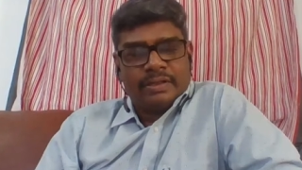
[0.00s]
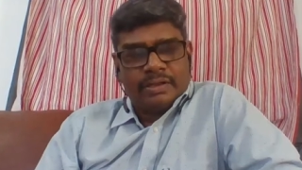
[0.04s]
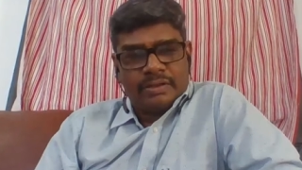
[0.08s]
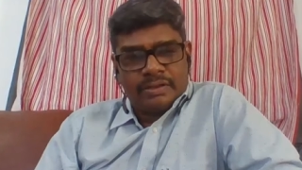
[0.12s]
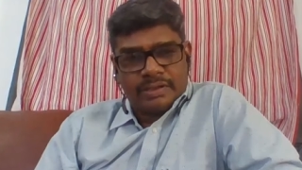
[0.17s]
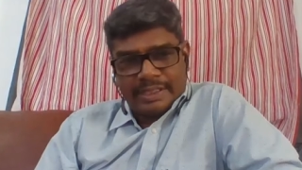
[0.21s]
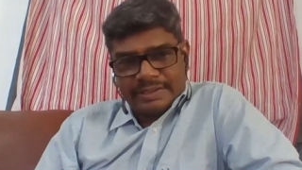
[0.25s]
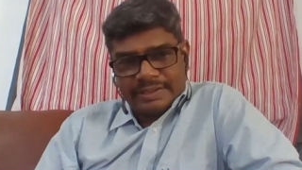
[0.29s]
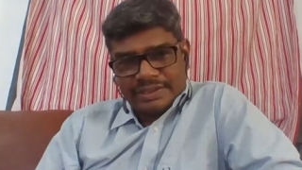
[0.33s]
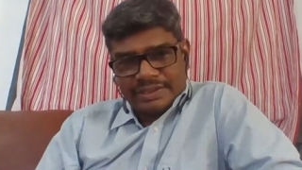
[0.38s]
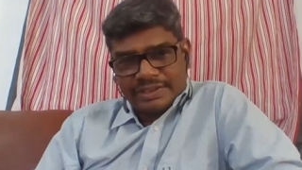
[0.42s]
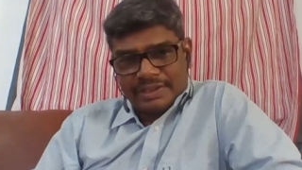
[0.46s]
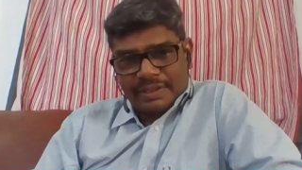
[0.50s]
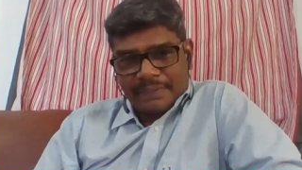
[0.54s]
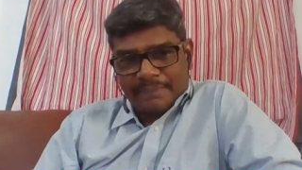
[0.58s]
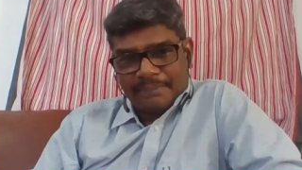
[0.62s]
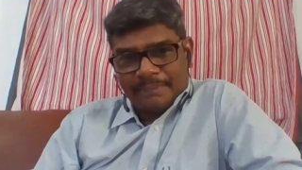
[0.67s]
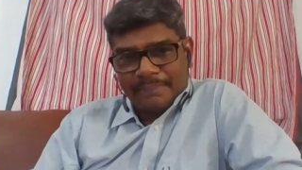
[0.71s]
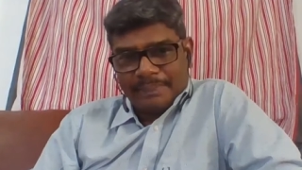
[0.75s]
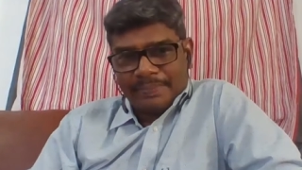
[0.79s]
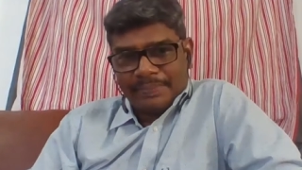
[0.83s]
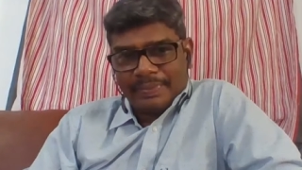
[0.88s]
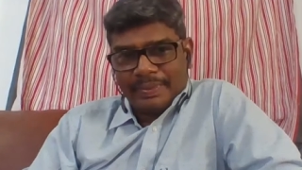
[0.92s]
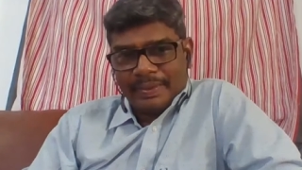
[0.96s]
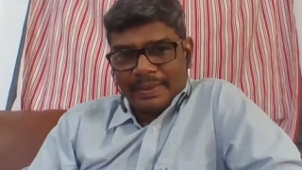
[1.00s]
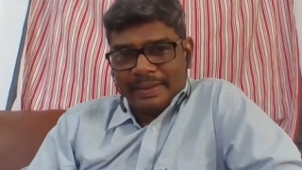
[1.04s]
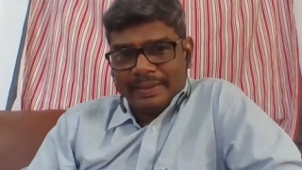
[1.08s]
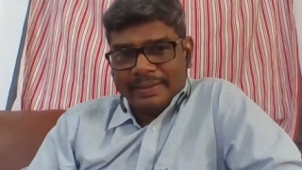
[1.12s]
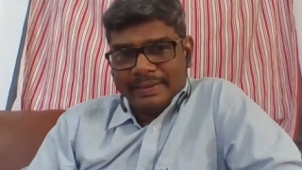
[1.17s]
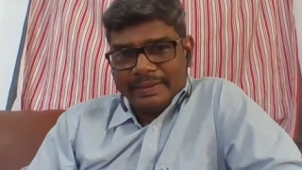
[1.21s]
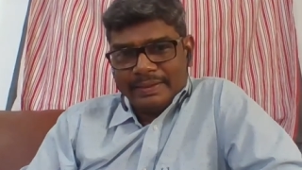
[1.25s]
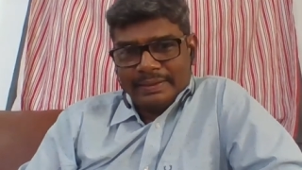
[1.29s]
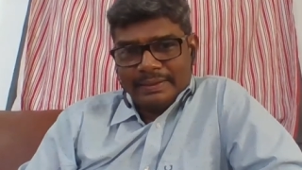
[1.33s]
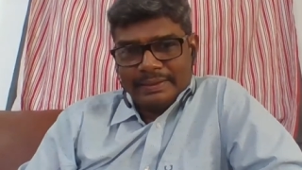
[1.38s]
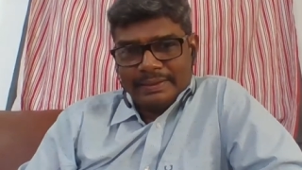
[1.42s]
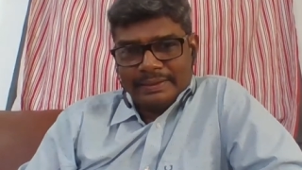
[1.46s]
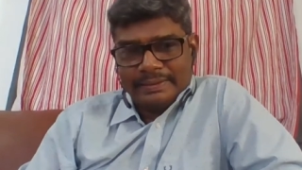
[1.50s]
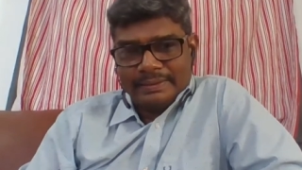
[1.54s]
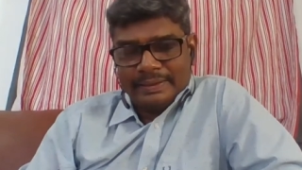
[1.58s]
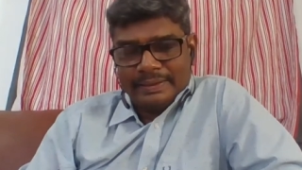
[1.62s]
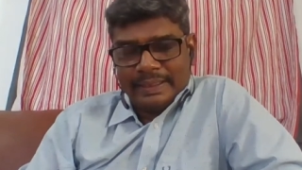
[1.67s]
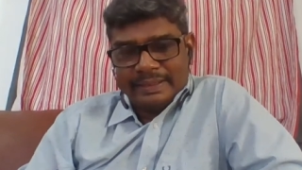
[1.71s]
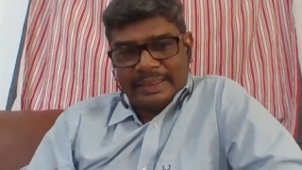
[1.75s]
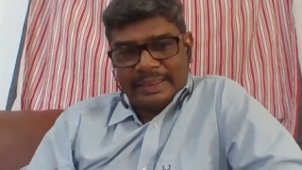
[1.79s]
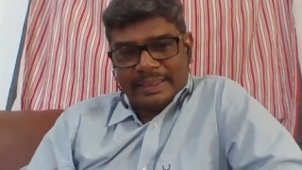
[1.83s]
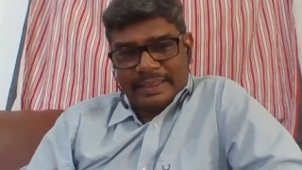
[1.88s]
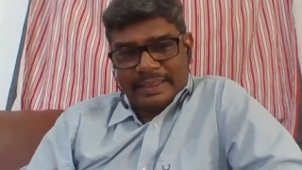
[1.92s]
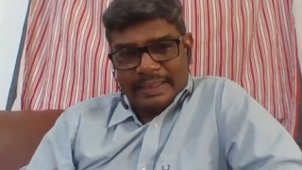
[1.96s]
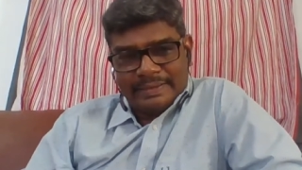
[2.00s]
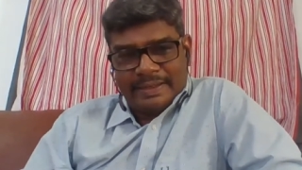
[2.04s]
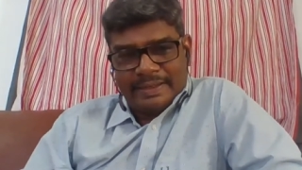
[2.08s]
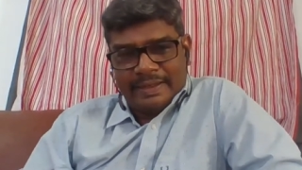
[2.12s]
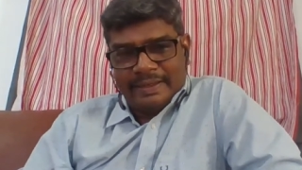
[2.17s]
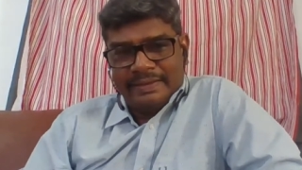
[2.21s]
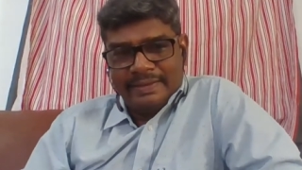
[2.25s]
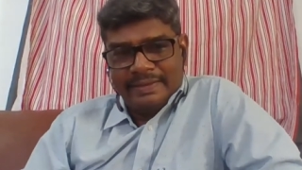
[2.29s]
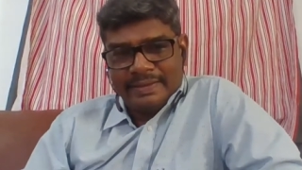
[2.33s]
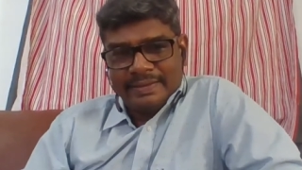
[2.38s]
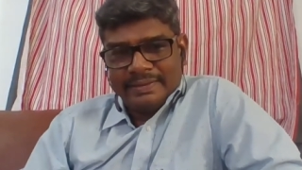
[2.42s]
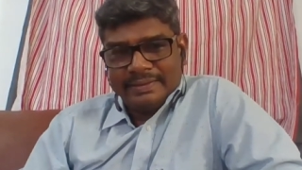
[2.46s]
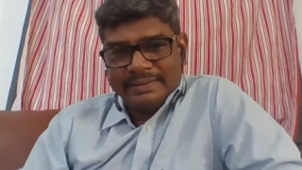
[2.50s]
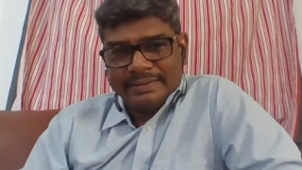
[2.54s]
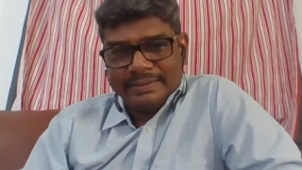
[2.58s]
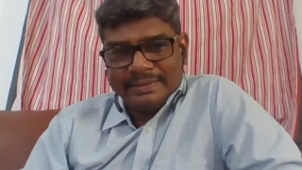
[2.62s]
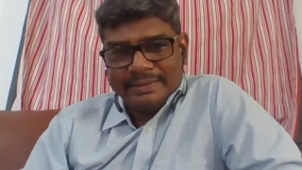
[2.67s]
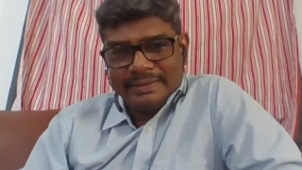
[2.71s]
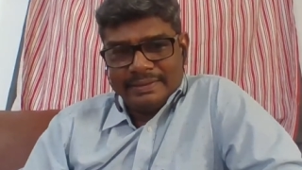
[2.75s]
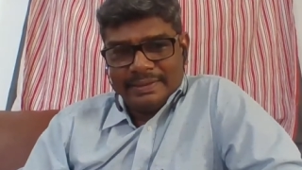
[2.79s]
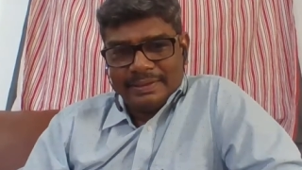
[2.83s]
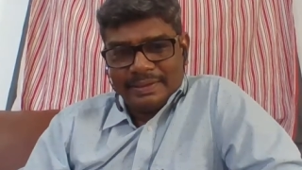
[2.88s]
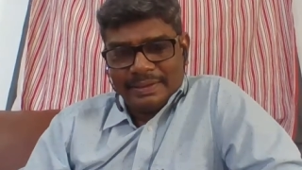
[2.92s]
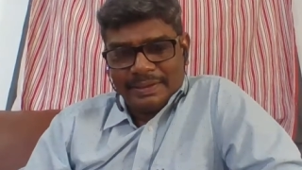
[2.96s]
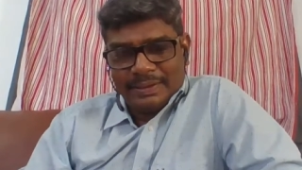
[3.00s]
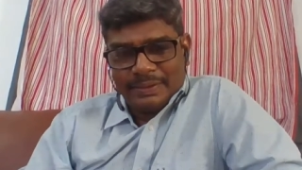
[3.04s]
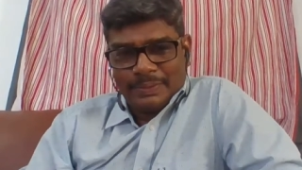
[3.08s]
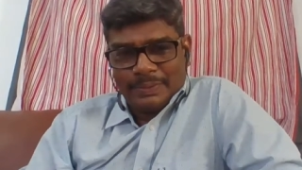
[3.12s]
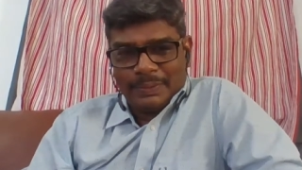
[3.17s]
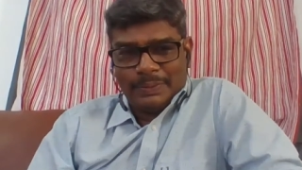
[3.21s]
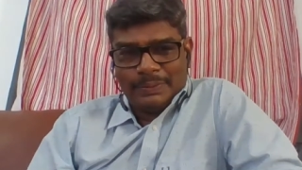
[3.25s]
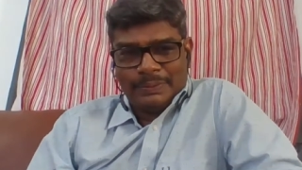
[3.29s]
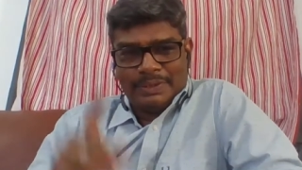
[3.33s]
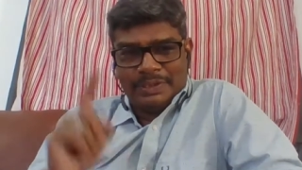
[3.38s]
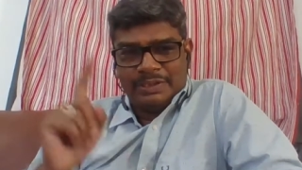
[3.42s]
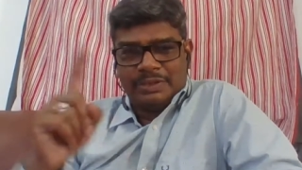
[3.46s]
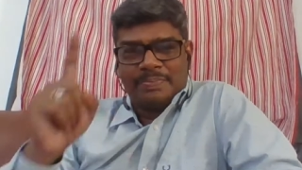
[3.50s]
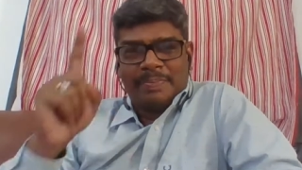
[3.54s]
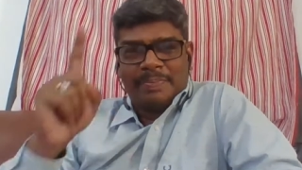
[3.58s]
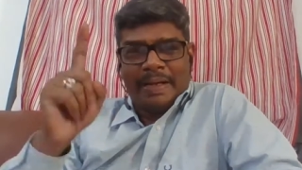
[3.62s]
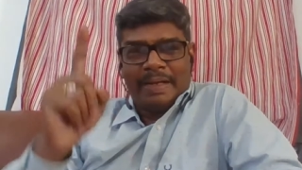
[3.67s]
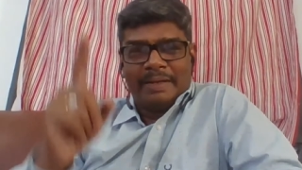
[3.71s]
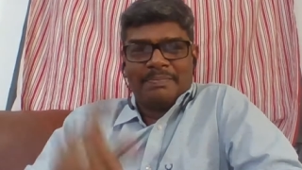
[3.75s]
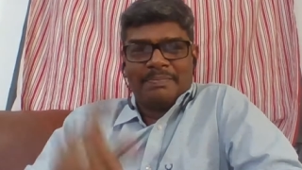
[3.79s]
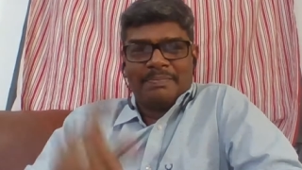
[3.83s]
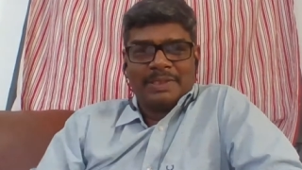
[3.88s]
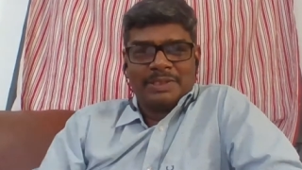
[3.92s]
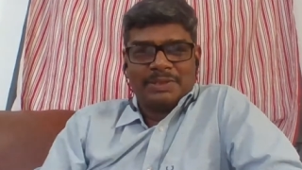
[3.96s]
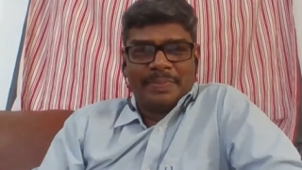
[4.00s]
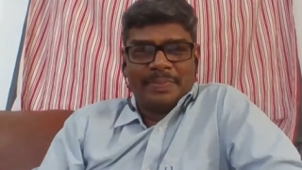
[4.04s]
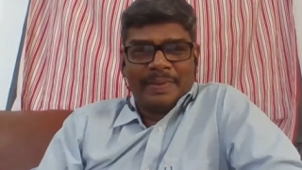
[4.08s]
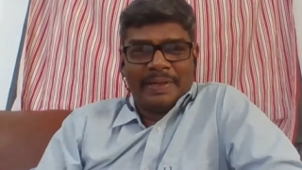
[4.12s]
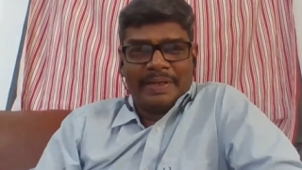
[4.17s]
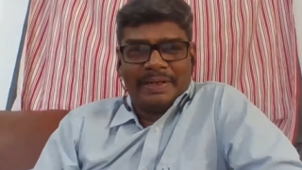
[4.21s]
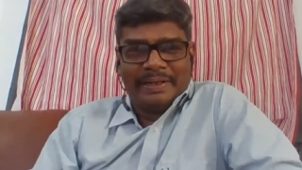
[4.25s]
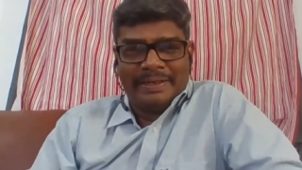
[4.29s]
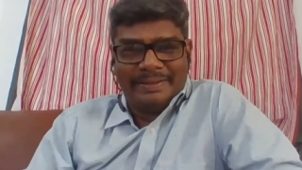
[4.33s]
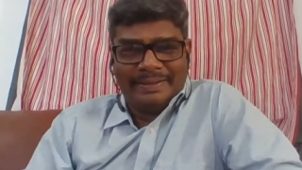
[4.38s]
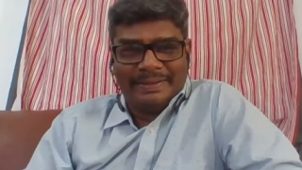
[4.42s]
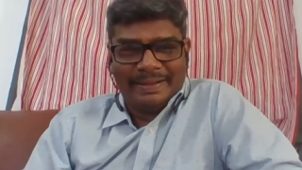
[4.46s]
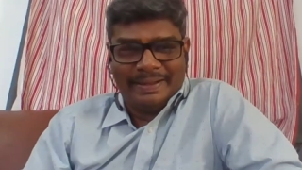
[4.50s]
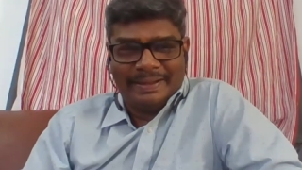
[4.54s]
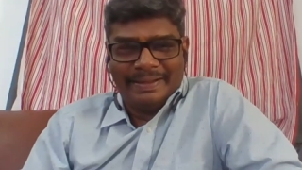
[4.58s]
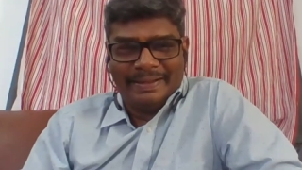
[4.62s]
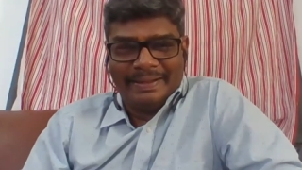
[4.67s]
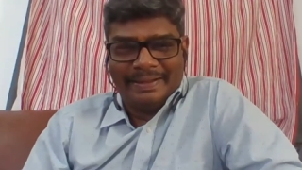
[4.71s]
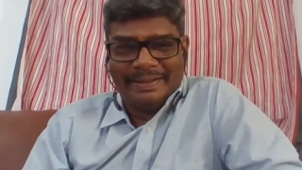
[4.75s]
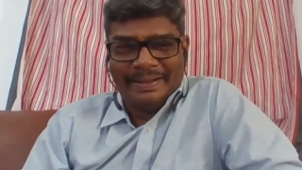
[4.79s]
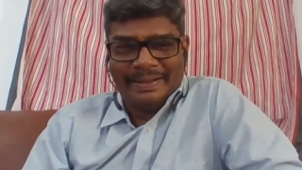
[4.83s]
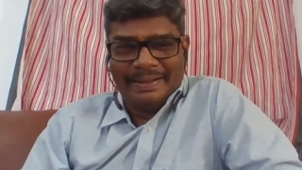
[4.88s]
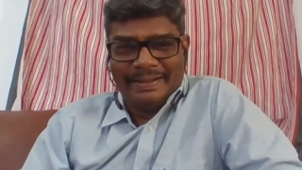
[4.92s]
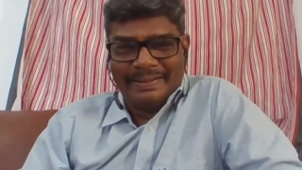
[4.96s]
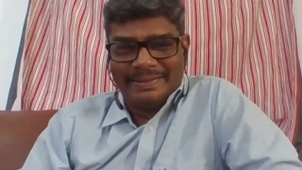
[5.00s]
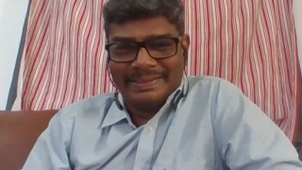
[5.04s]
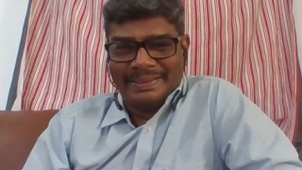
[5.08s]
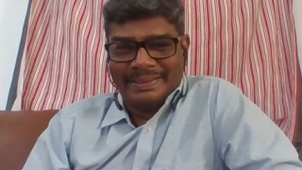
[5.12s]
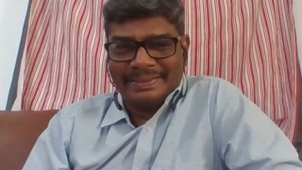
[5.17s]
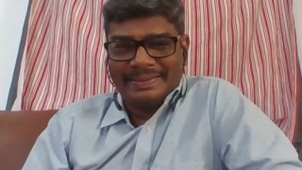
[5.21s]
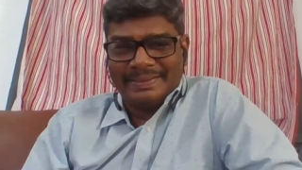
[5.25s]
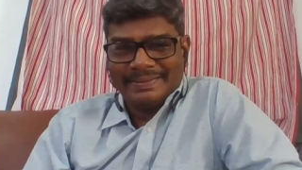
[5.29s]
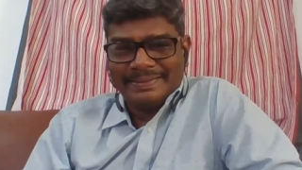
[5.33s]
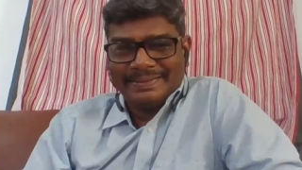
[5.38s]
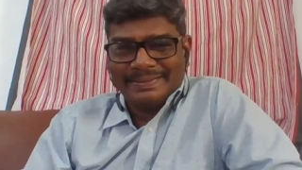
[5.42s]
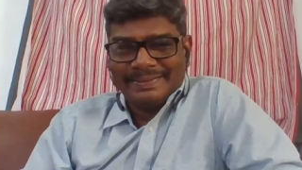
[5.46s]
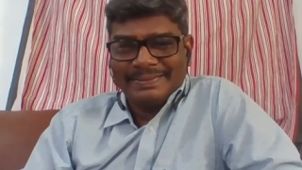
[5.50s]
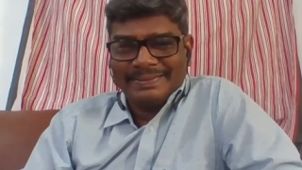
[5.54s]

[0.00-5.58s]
context, there is a content. Oh, this man must be an intel intelligent.